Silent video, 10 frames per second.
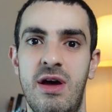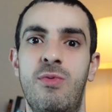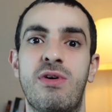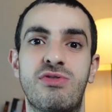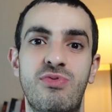
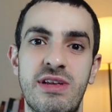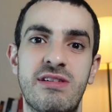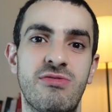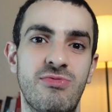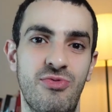where
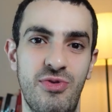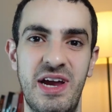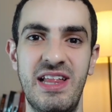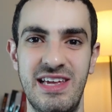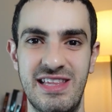Twitter
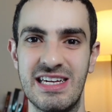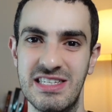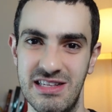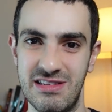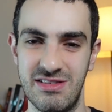really
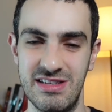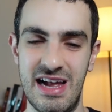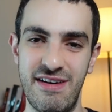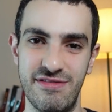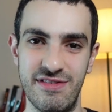doesn't
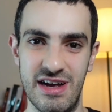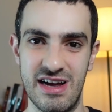love